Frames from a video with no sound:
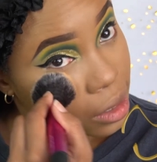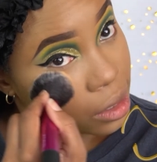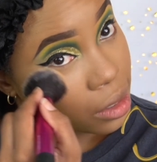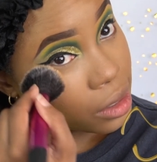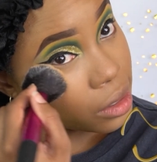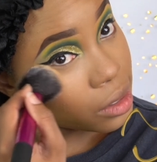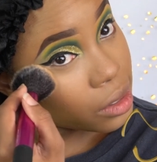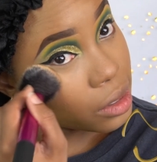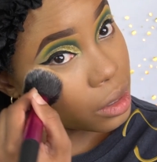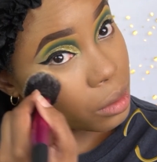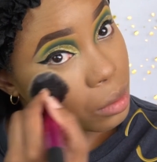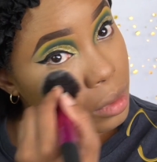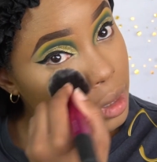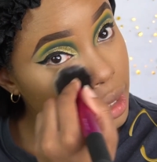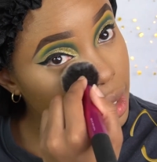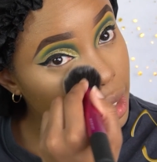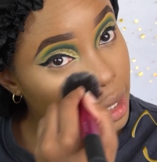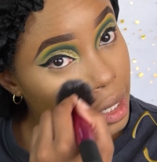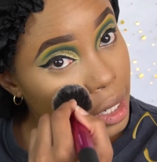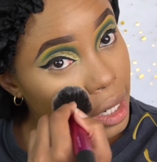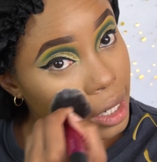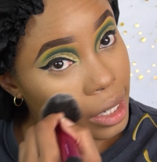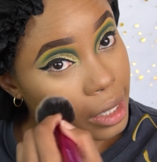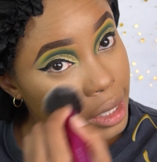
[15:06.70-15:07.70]
So I'm gonna
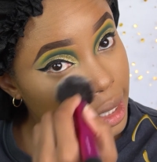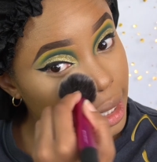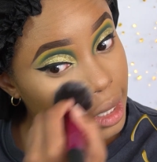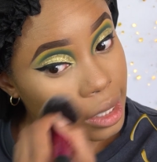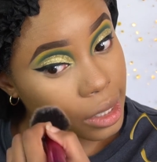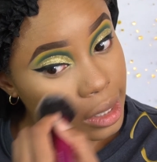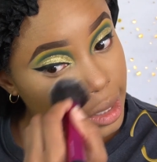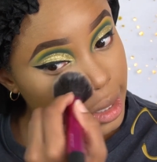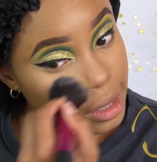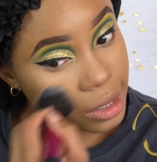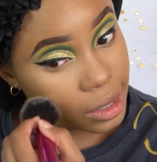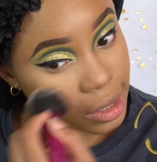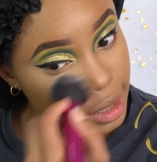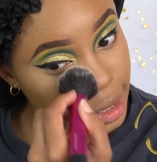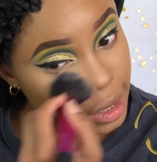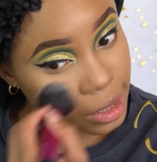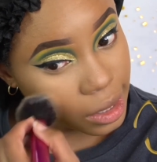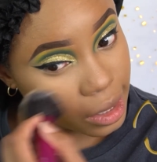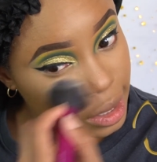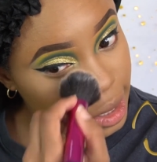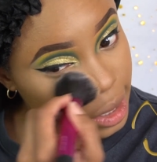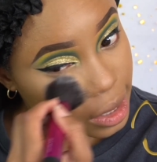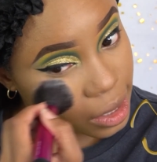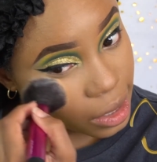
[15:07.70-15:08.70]
lightly conceal
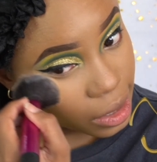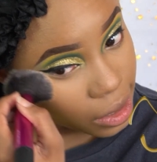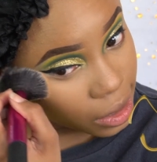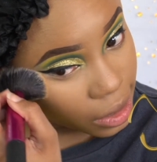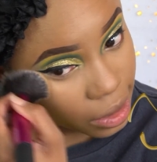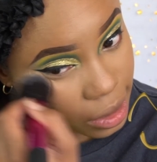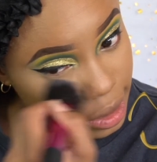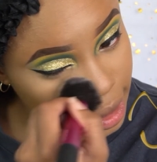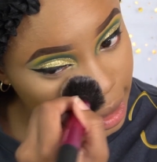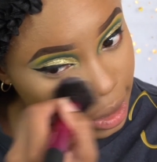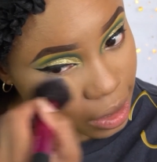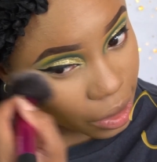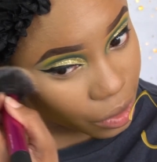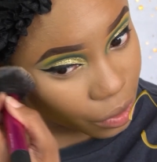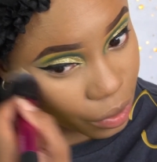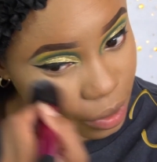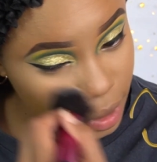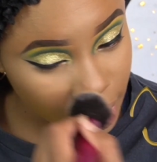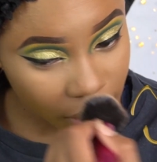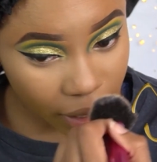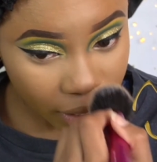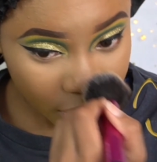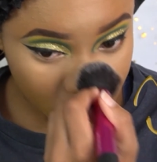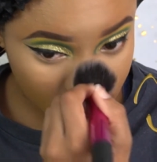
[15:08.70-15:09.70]
it. I don't
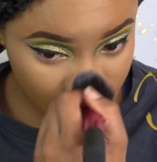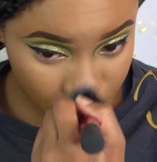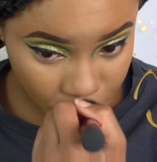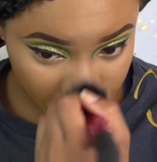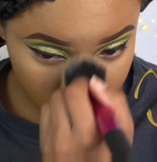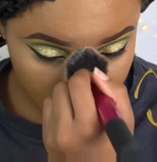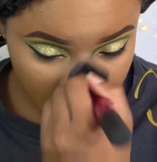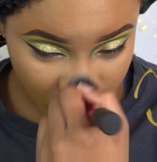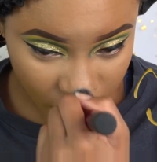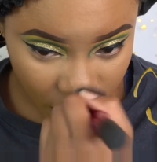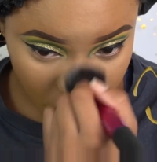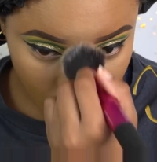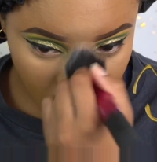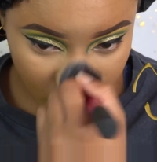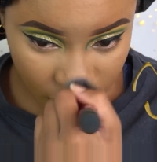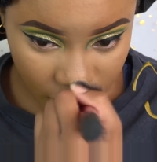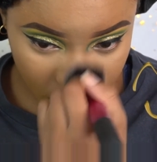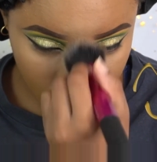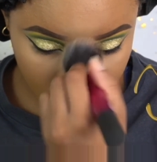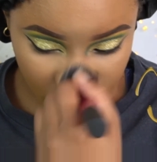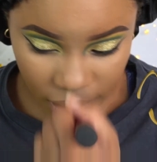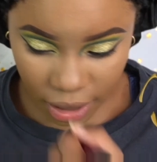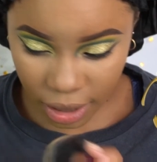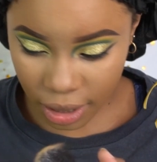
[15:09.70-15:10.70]
like to bake.
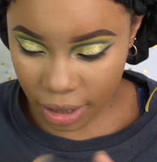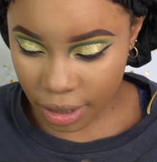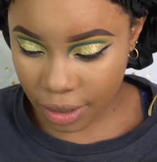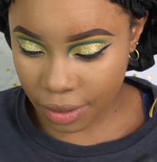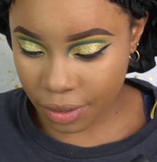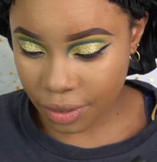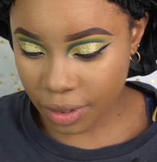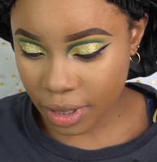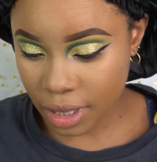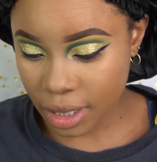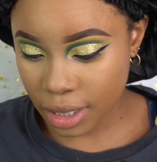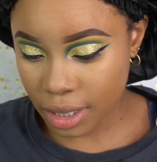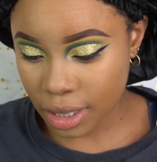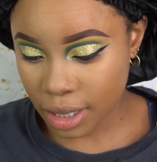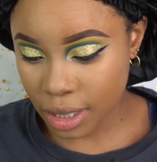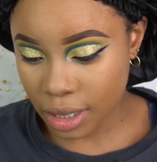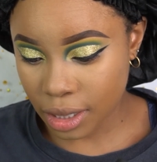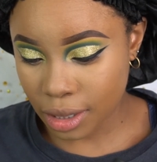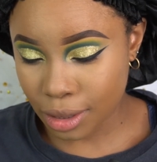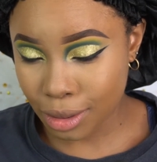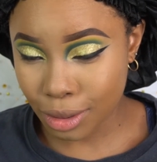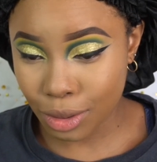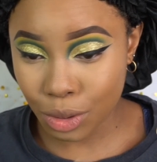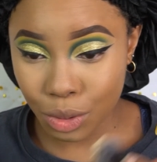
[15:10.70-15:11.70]
I find the skin
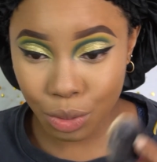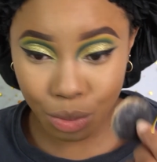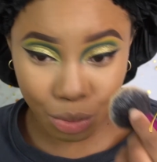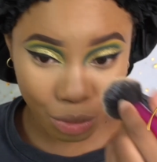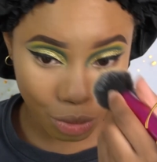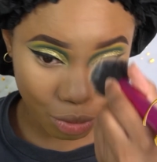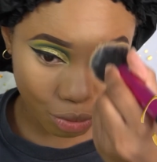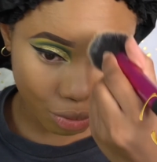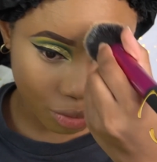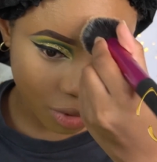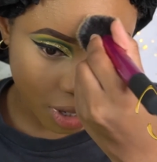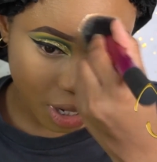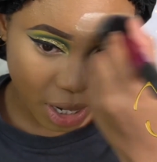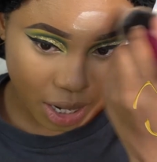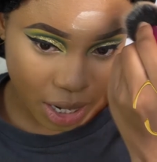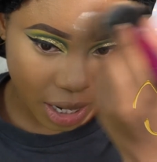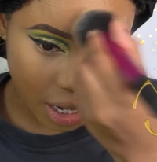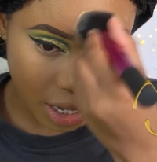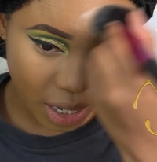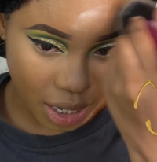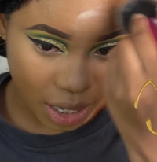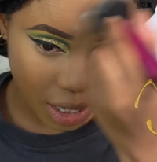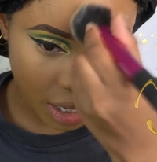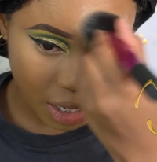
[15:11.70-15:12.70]
is too
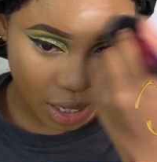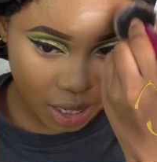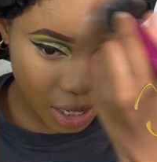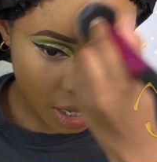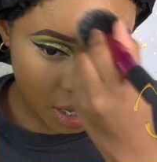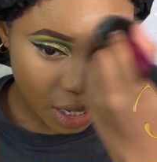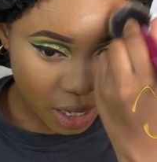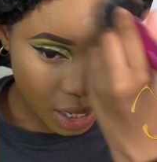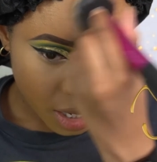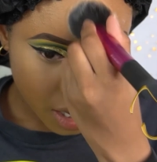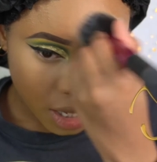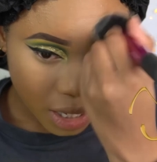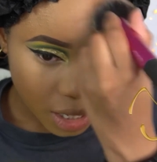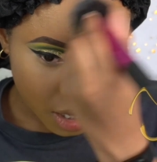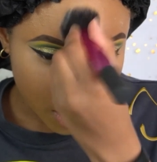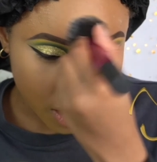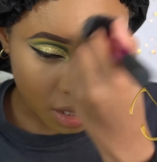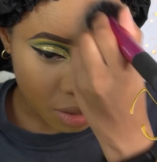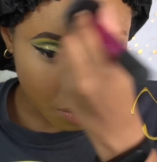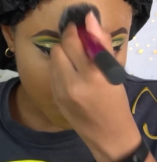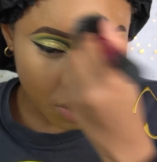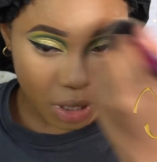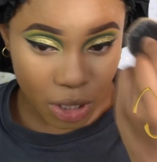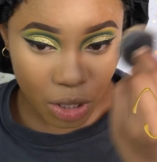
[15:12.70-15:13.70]
dry. And as
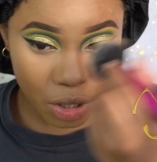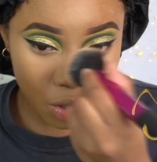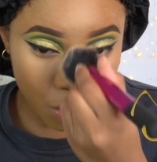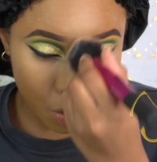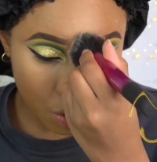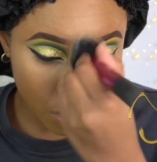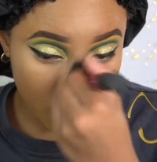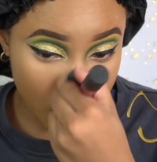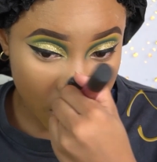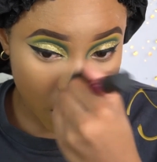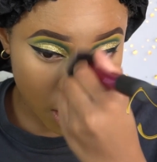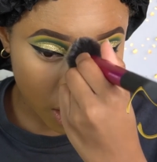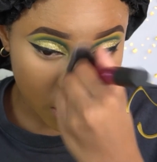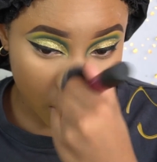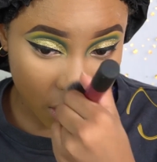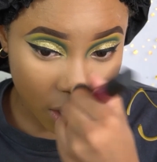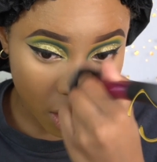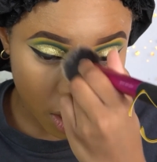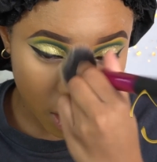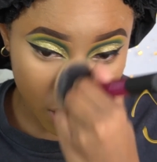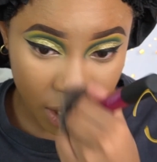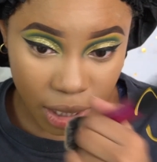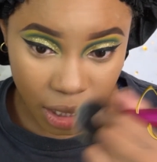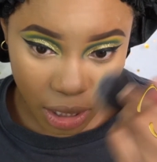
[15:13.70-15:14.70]
much as Trinidad is
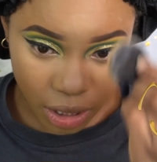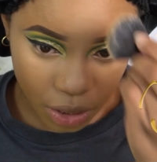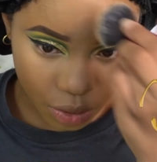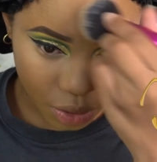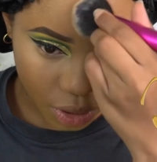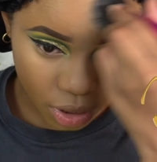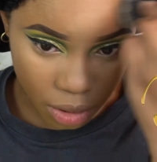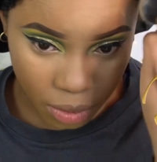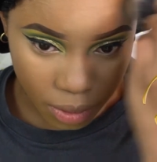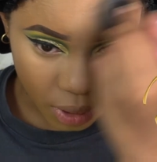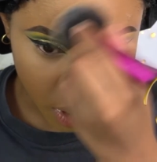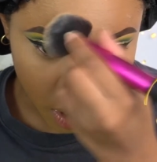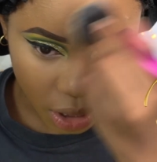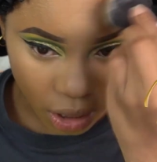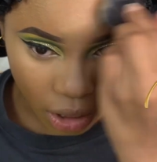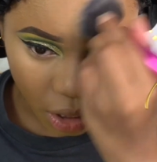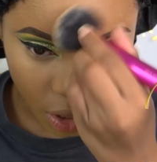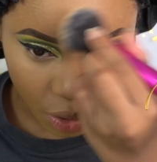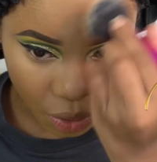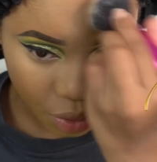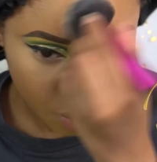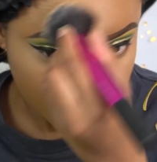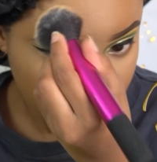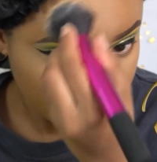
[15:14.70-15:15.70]
hot and you don't want to be
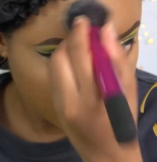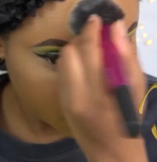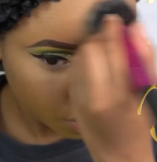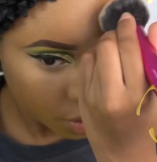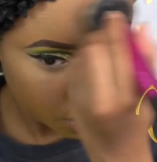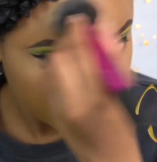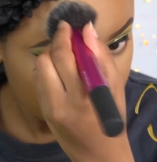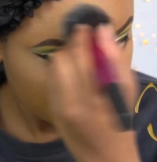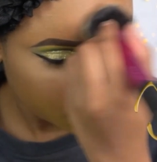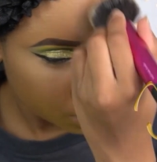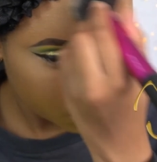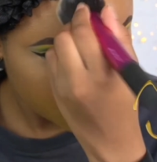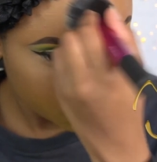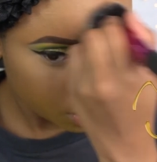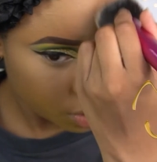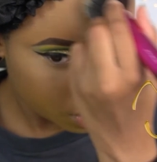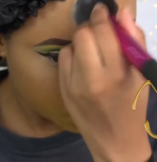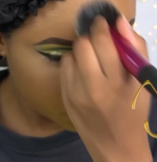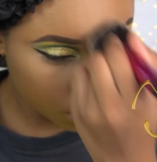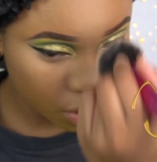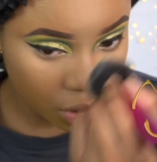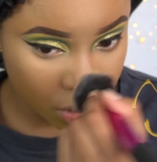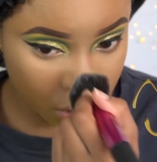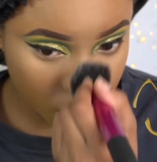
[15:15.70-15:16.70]
looking
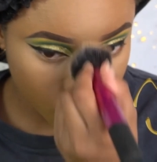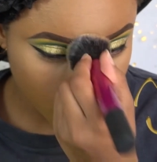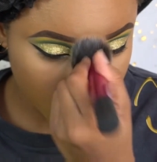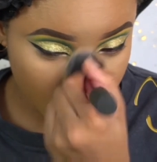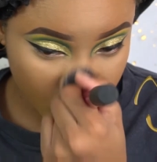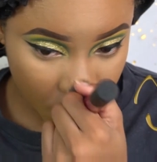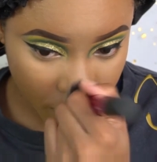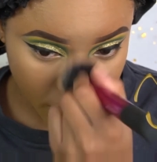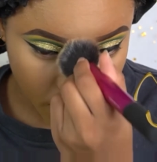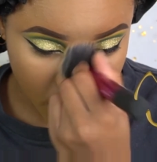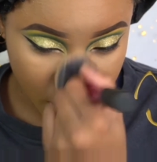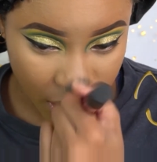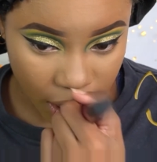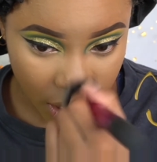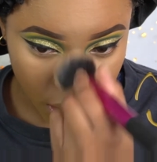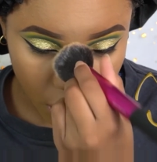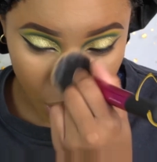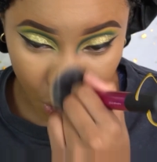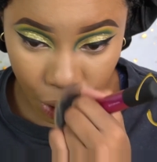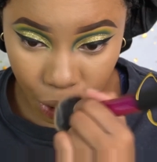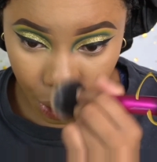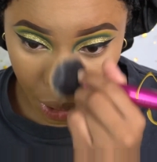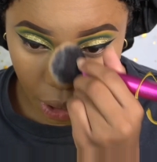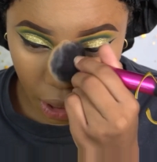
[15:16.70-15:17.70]
sweaty
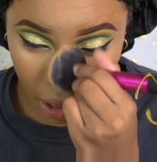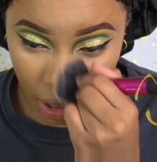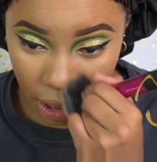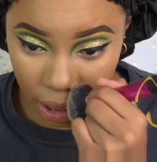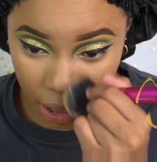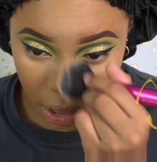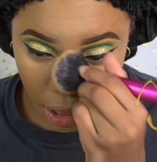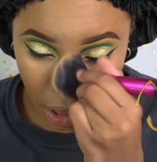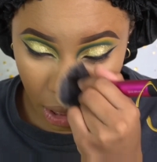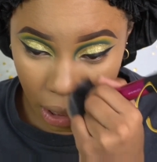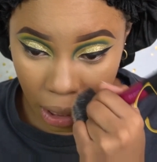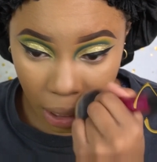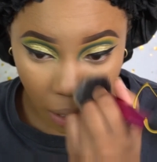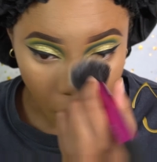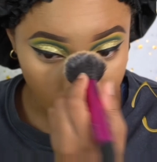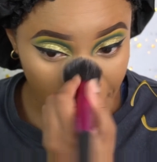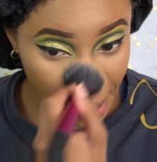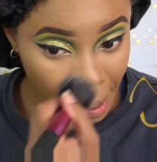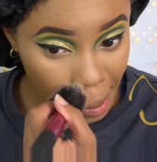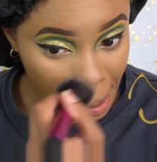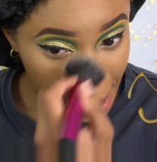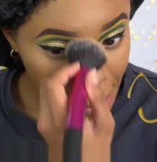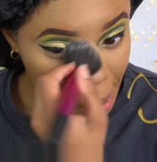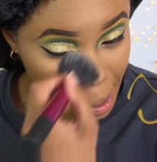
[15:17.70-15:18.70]
and greasy,
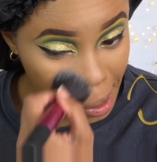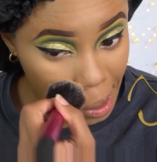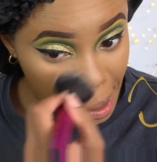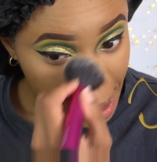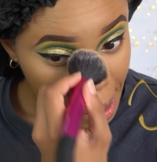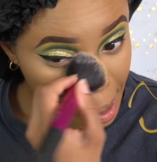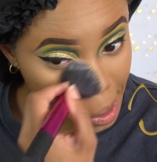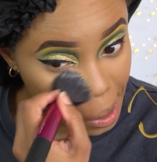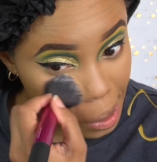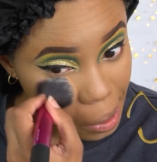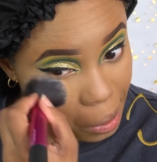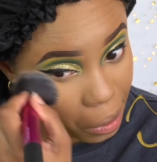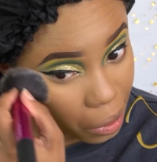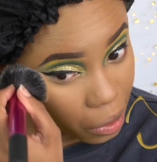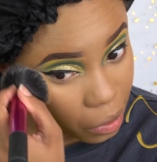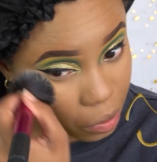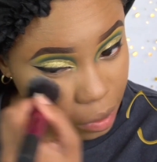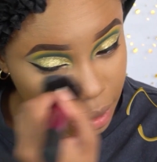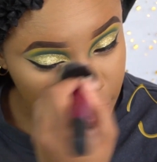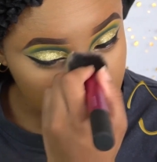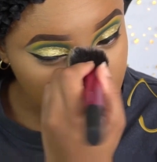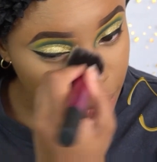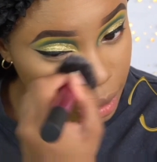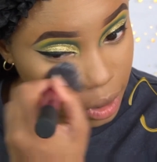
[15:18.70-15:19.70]
you don't
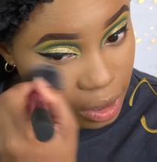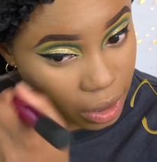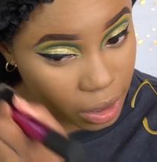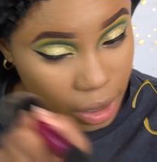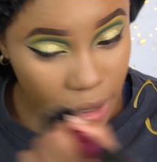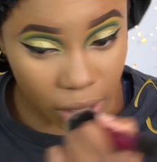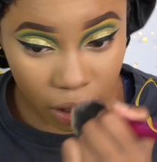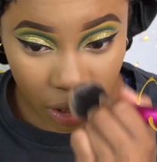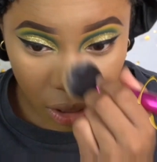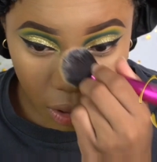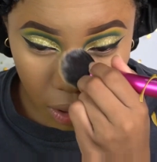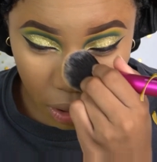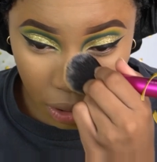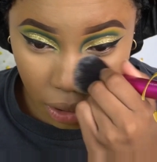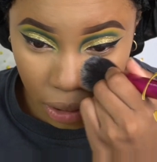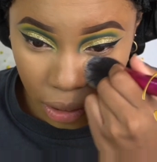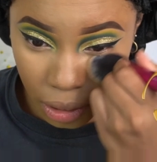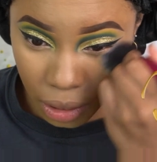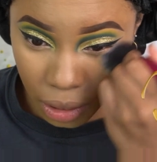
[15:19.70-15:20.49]
want to be looking